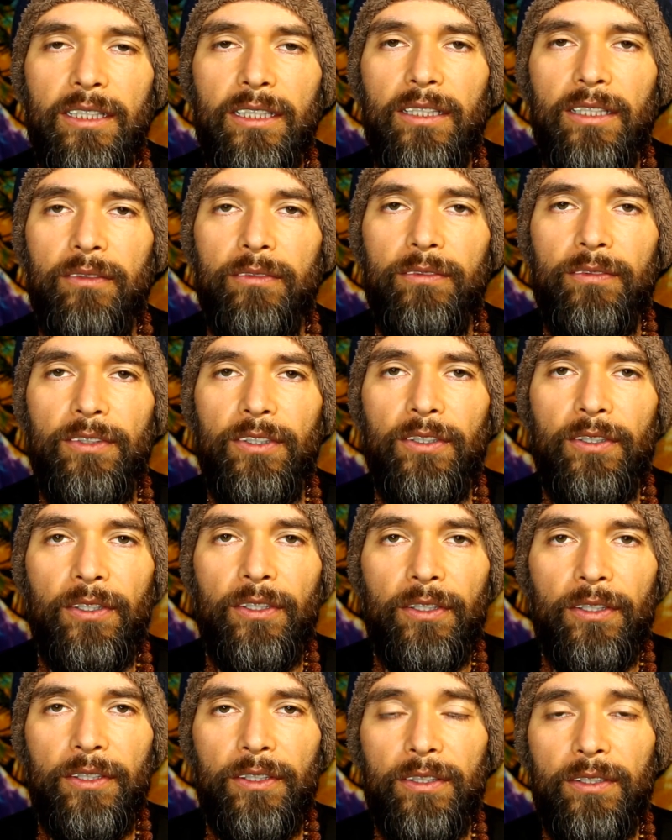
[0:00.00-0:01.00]
of
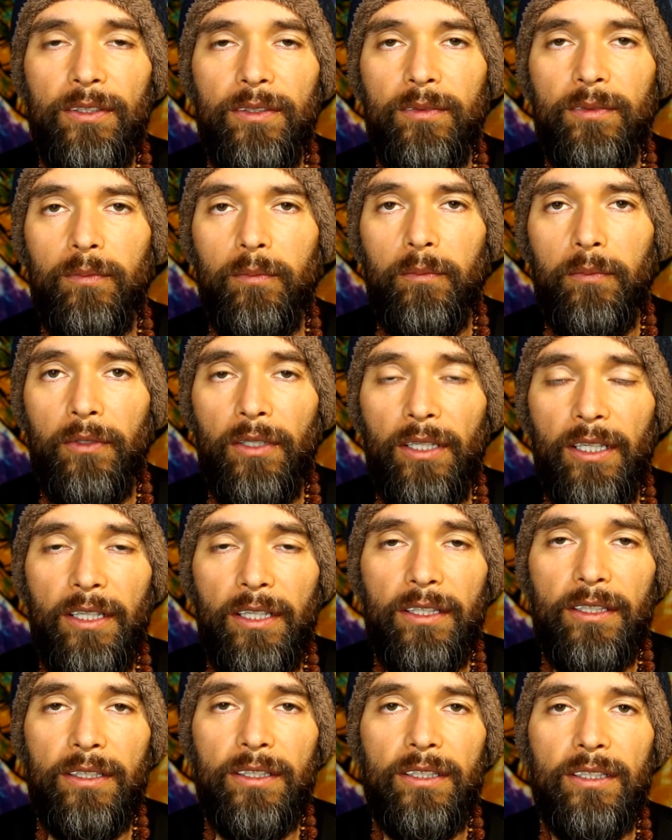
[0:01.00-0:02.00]
your
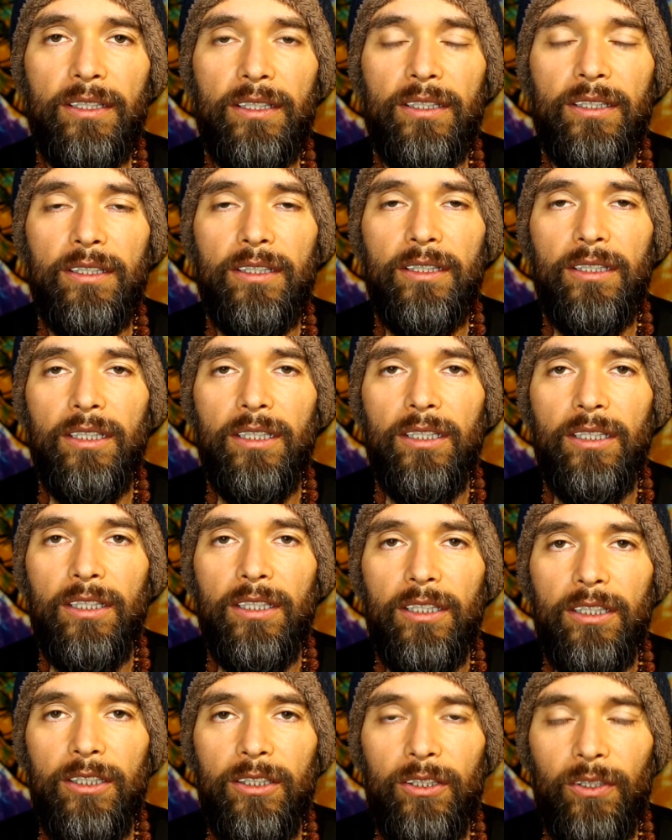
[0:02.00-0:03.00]
breath,
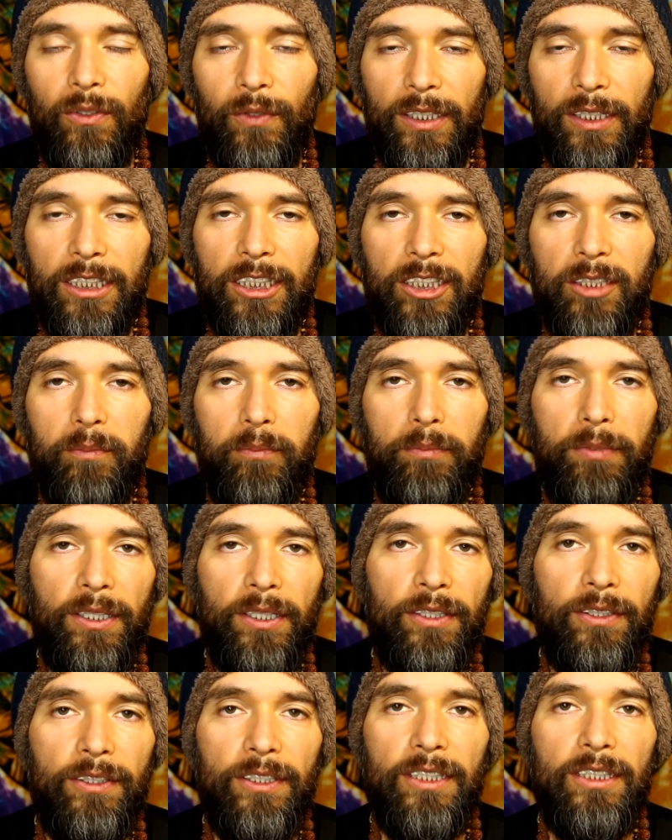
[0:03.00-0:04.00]
to
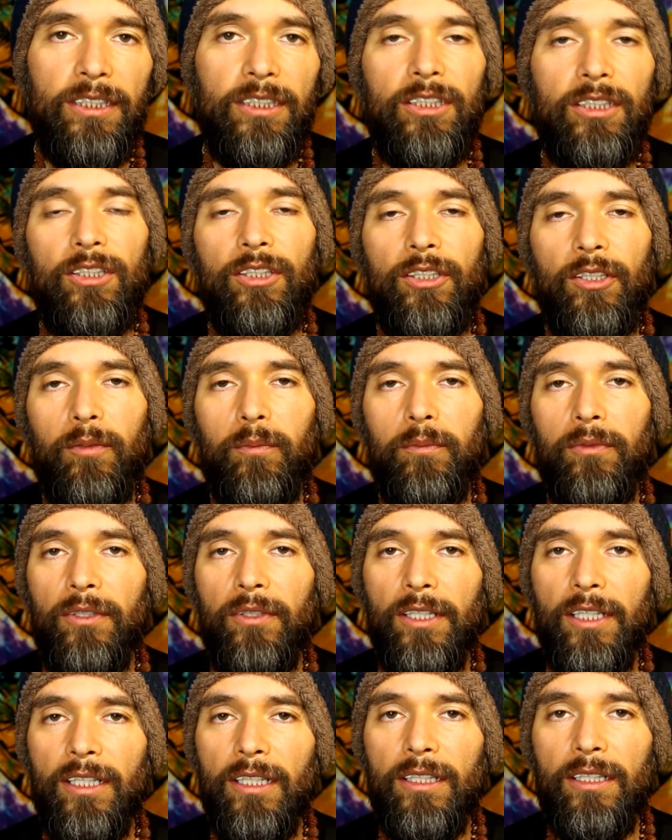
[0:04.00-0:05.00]
experience your
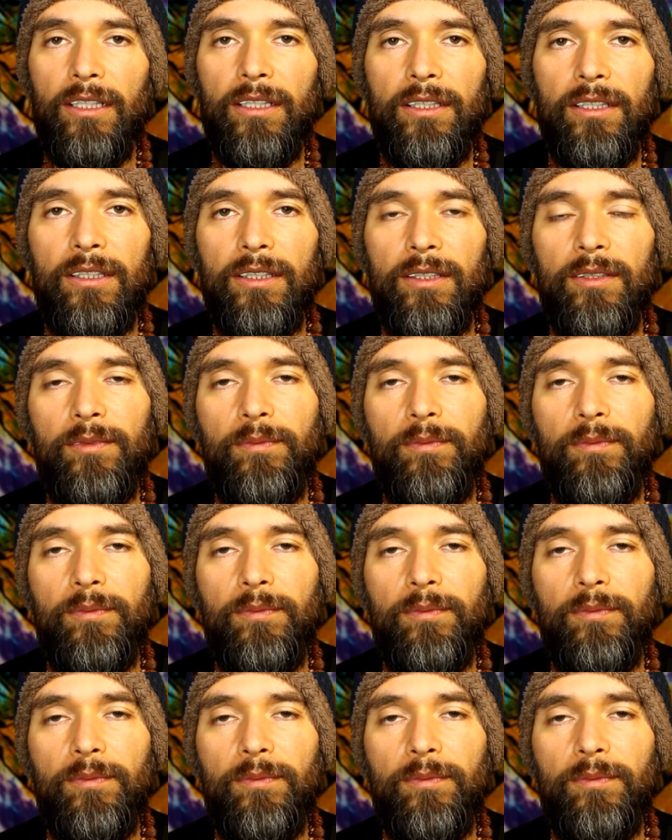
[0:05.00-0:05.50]
breath.